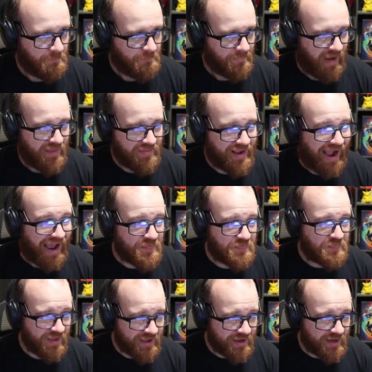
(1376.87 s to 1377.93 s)
I
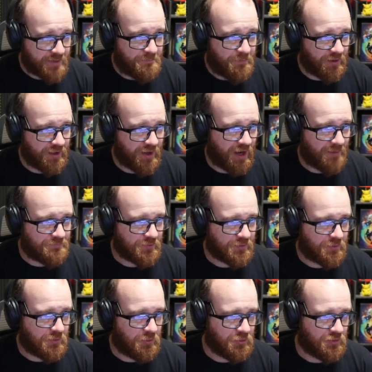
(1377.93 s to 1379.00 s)
think putting up the
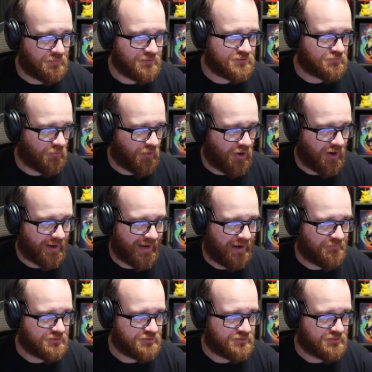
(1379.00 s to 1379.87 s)
Golem was wrong and I was